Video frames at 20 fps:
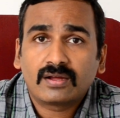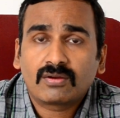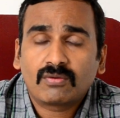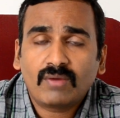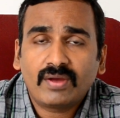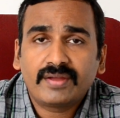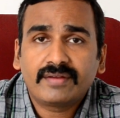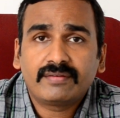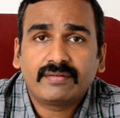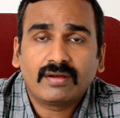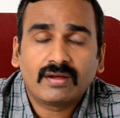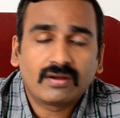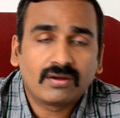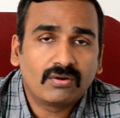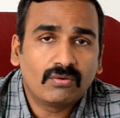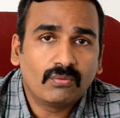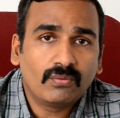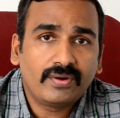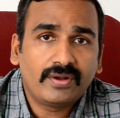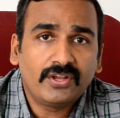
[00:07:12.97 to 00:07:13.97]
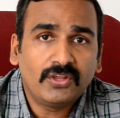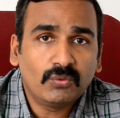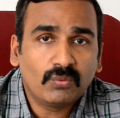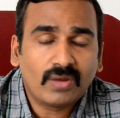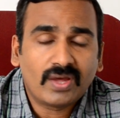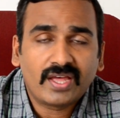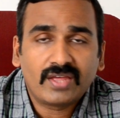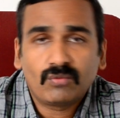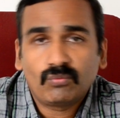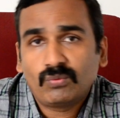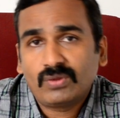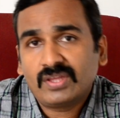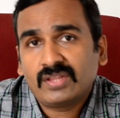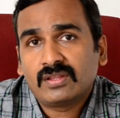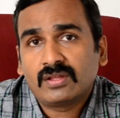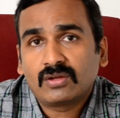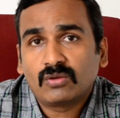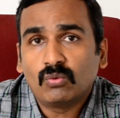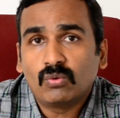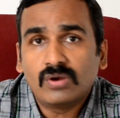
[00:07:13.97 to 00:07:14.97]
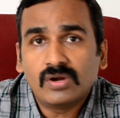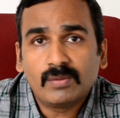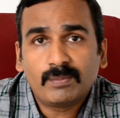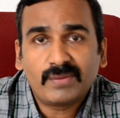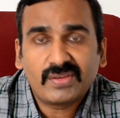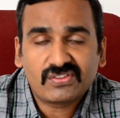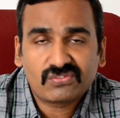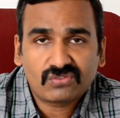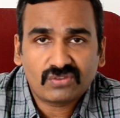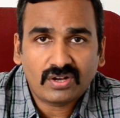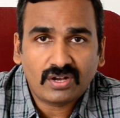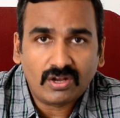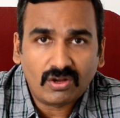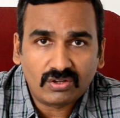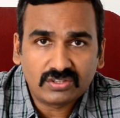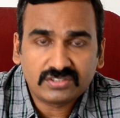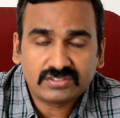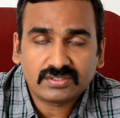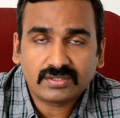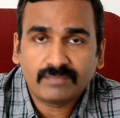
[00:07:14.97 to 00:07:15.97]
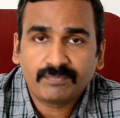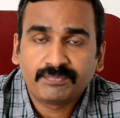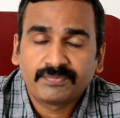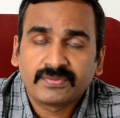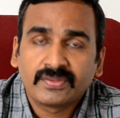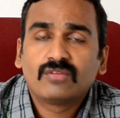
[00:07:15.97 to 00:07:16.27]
quite a good UI with the Google Pixel launcher.